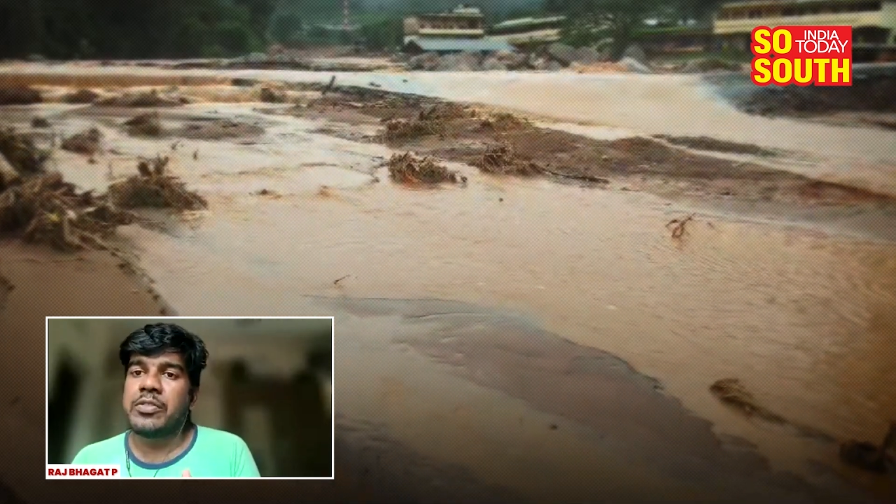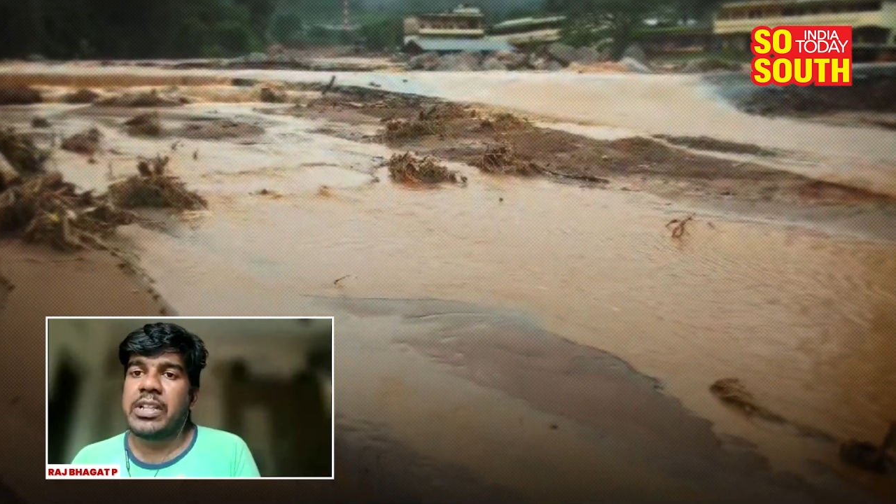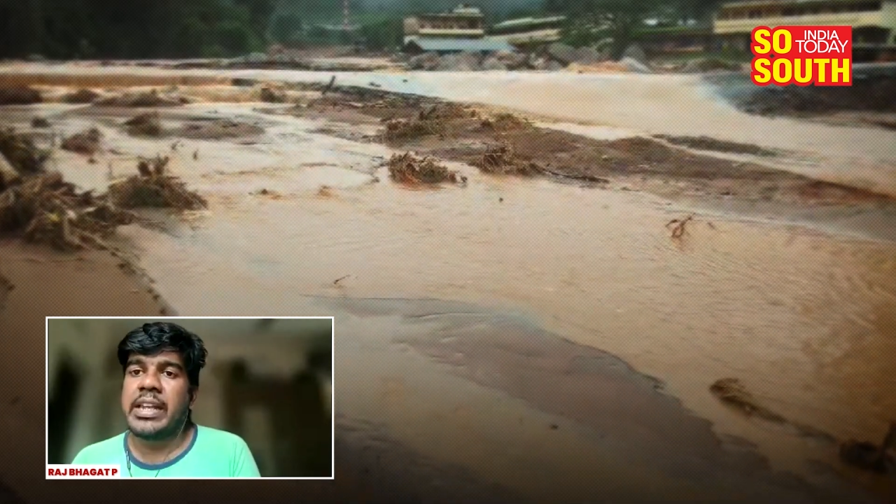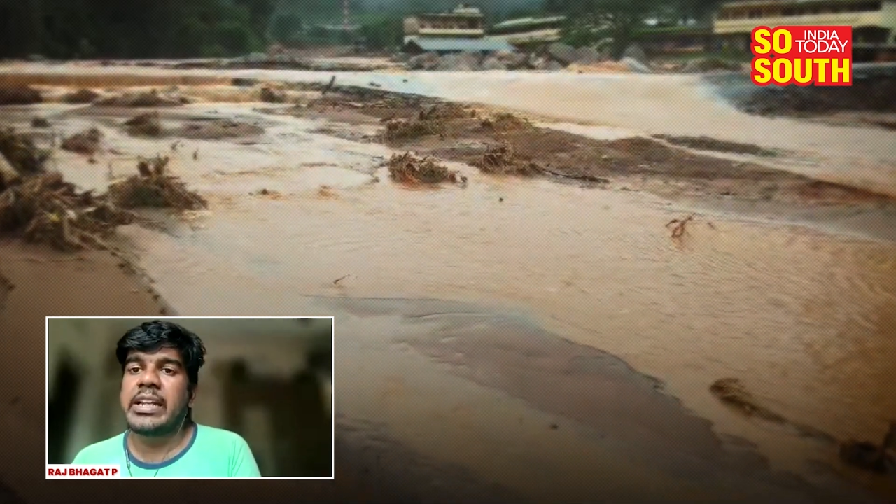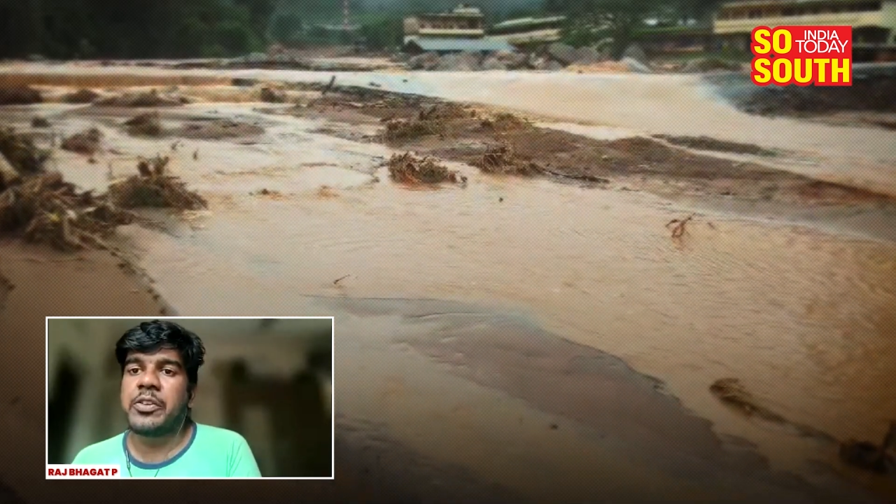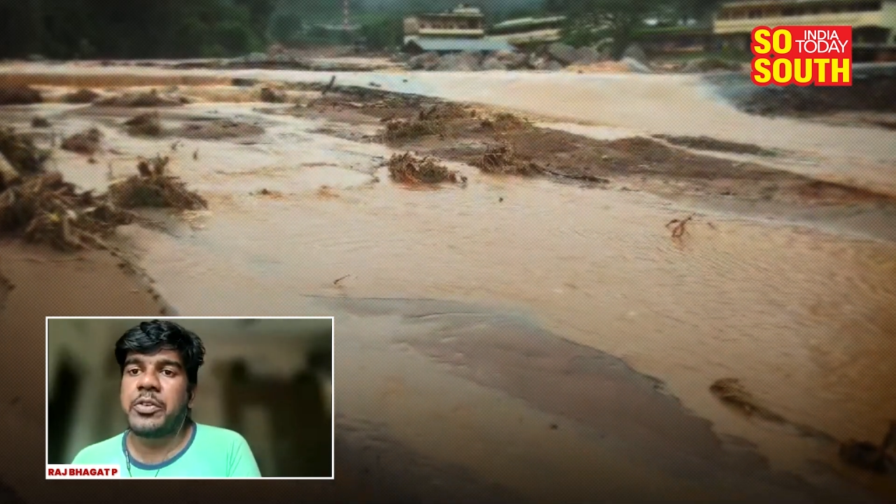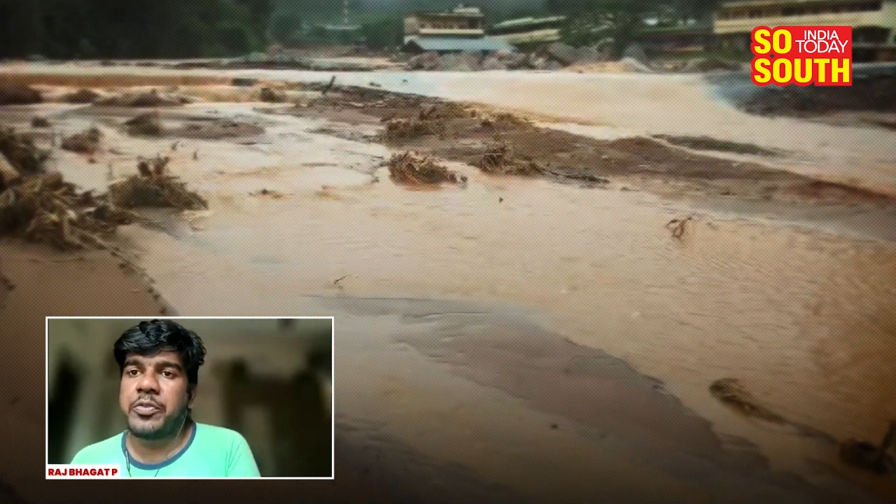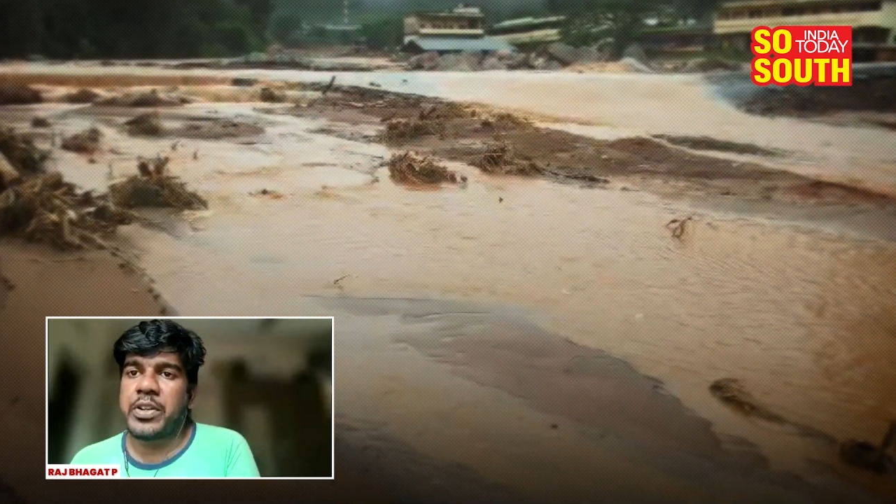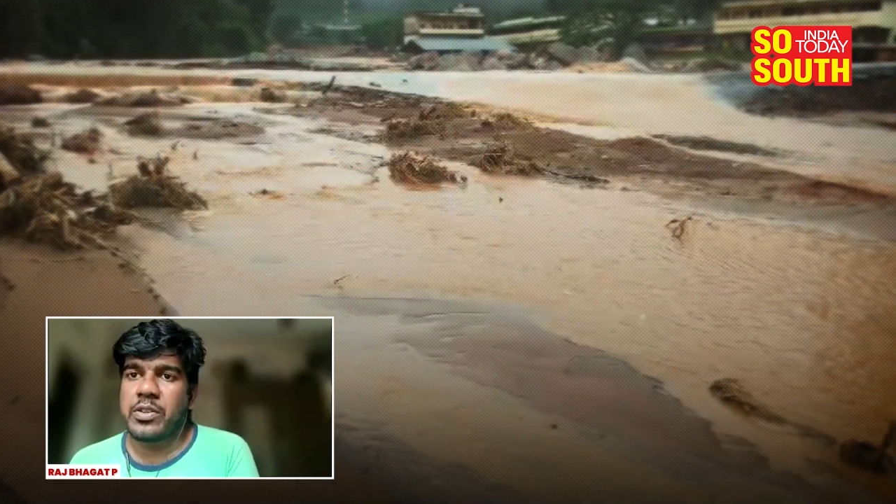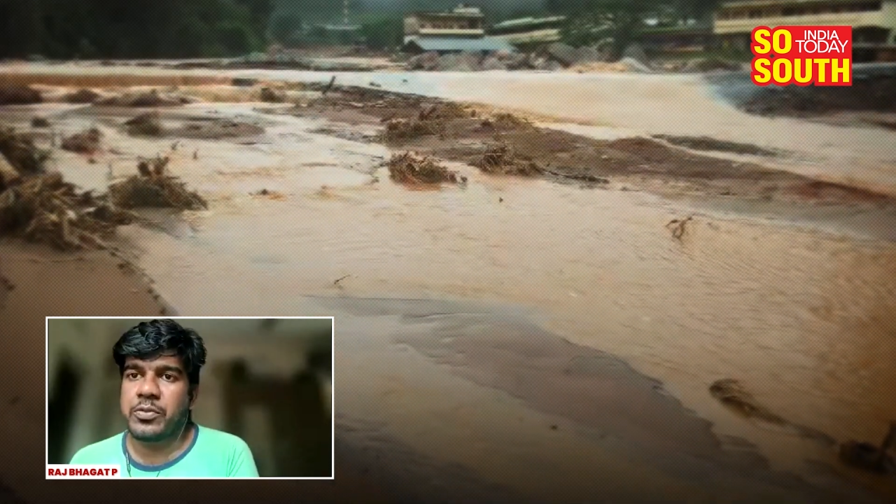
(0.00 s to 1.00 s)
negative
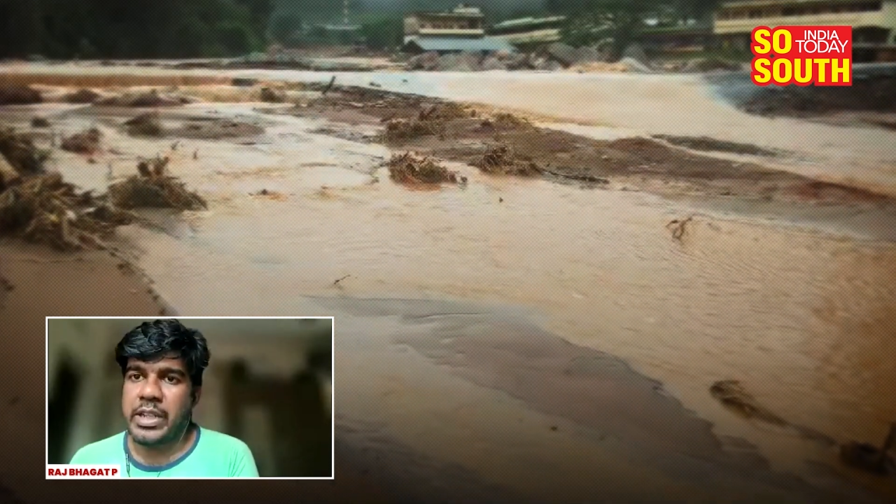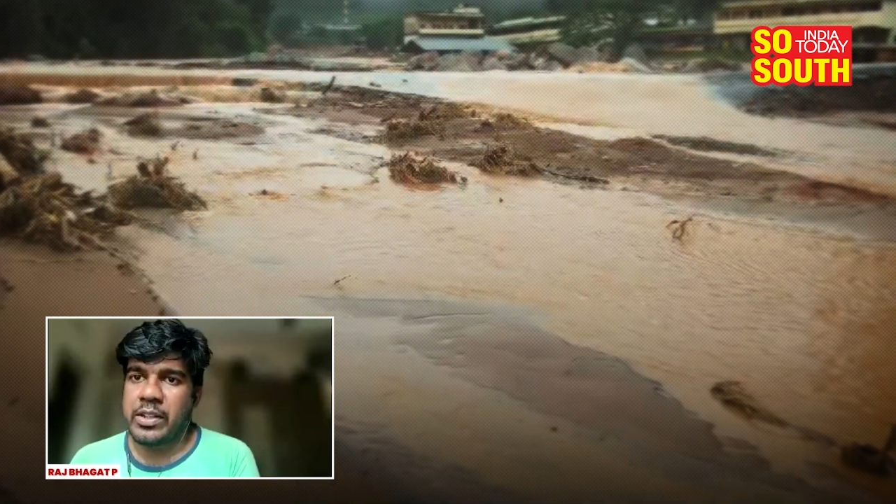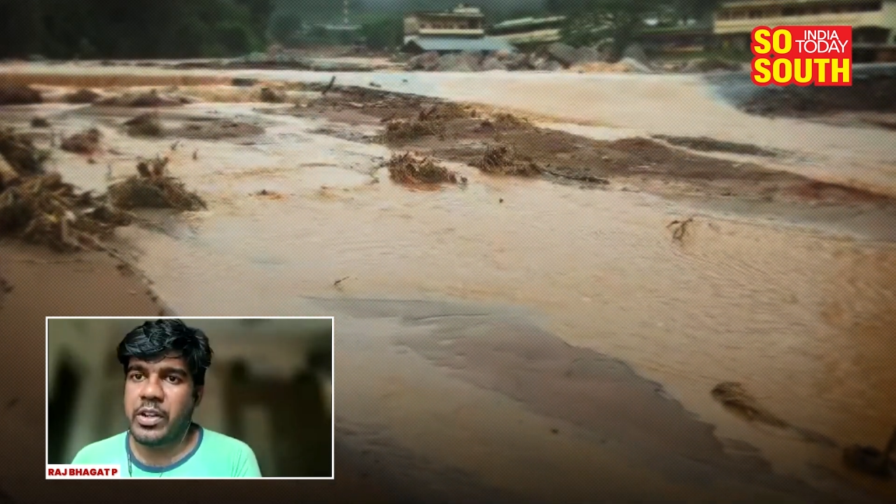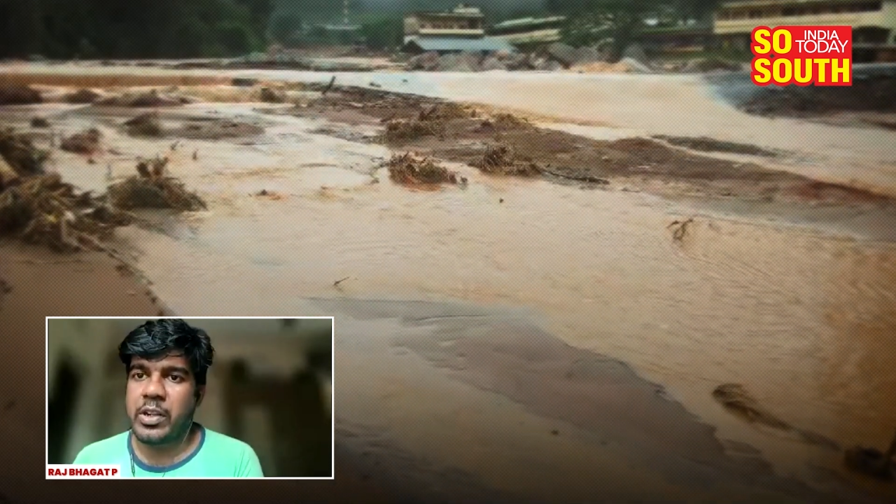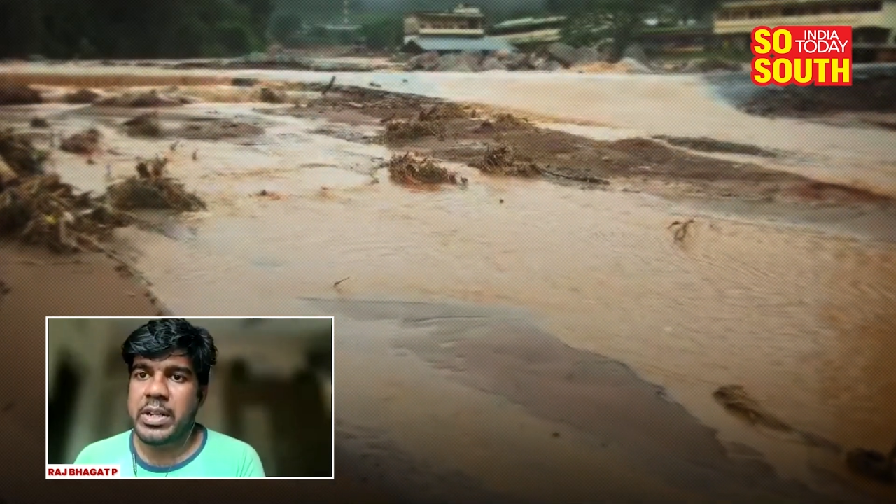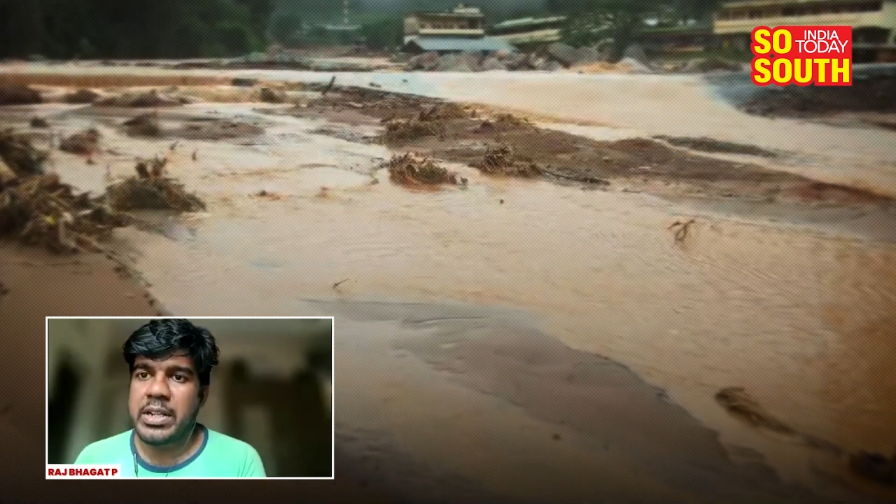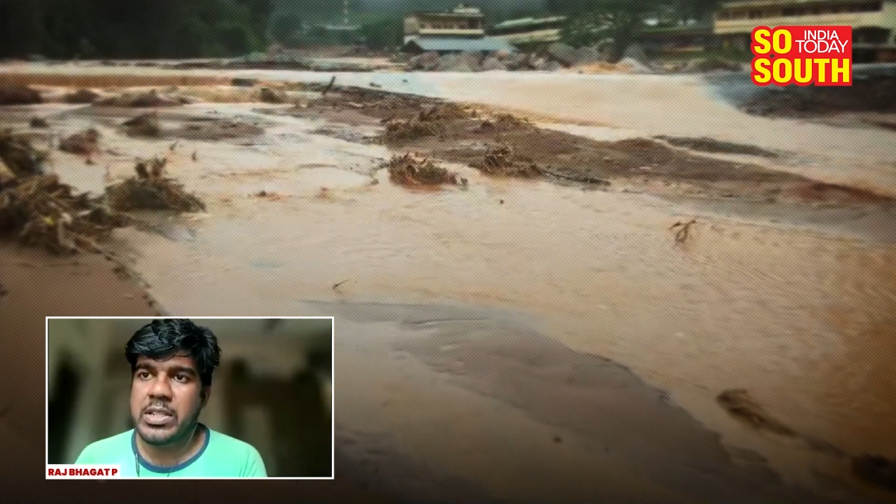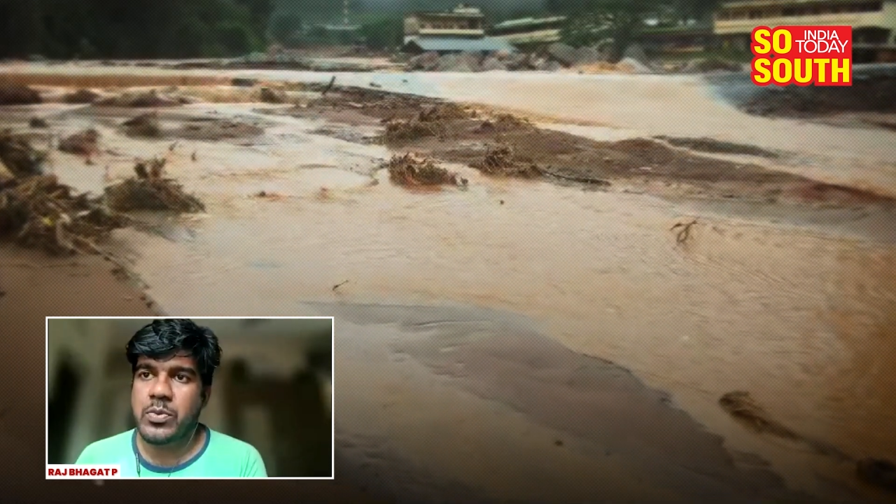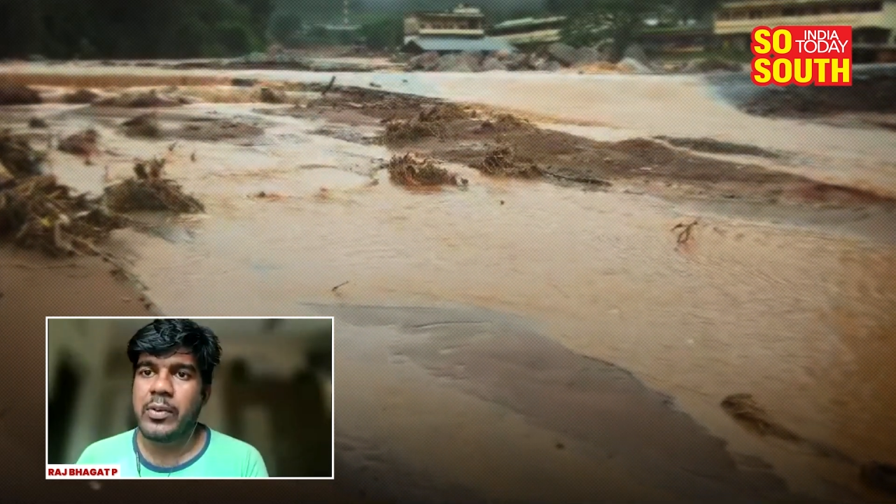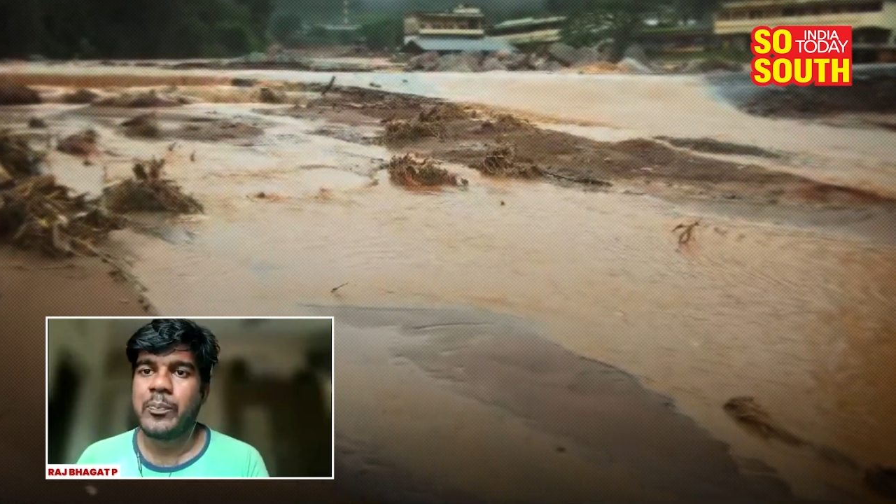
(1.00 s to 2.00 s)
effects of the environment as well.